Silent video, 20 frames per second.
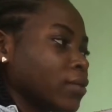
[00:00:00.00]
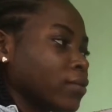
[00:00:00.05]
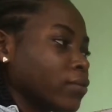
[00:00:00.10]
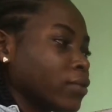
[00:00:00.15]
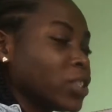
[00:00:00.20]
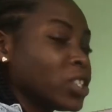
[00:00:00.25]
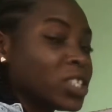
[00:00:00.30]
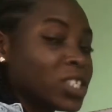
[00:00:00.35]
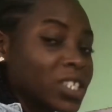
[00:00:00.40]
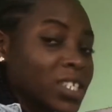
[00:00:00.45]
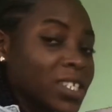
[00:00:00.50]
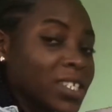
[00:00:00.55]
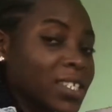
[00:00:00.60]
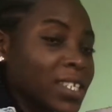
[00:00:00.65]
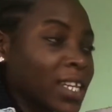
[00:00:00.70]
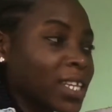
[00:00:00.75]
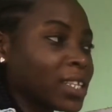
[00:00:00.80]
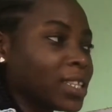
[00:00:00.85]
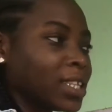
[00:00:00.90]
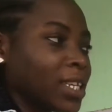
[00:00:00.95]
which is a
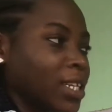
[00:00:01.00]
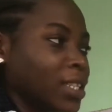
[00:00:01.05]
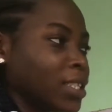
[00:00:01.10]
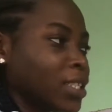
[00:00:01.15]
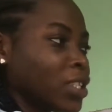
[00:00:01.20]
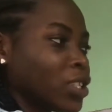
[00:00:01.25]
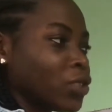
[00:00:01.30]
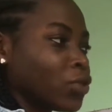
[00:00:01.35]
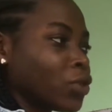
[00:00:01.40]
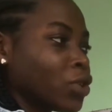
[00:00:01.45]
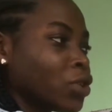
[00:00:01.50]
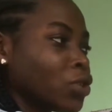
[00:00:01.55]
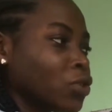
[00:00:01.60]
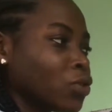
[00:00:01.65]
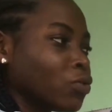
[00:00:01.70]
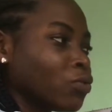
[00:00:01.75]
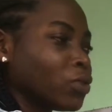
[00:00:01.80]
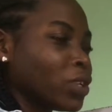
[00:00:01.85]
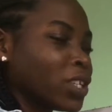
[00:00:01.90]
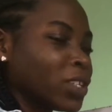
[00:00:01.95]
standard, is going
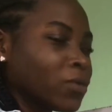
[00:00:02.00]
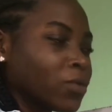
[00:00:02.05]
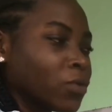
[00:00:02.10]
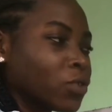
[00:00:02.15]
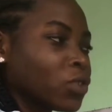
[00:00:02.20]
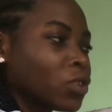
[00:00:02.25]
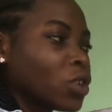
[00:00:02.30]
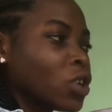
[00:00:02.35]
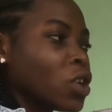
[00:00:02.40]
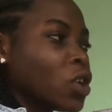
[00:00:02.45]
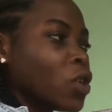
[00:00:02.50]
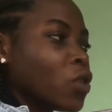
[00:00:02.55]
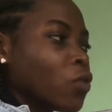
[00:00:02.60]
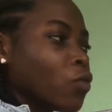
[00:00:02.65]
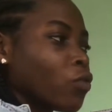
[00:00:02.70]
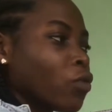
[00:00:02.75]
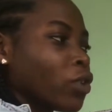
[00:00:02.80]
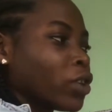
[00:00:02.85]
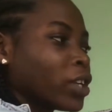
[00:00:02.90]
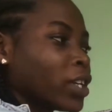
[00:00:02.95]
to raise what?
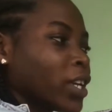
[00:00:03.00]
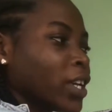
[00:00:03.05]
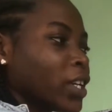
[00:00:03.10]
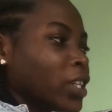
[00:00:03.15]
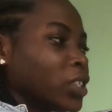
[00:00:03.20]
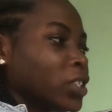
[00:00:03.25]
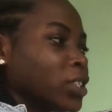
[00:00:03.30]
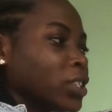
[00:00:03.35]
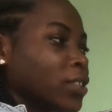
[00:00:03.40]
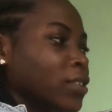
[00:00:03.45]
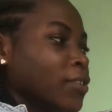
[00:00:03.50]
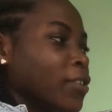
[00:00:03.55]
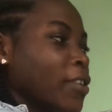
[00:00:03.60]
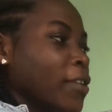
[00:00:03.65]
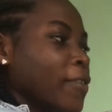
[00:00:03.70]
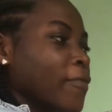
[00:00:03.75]
1 kg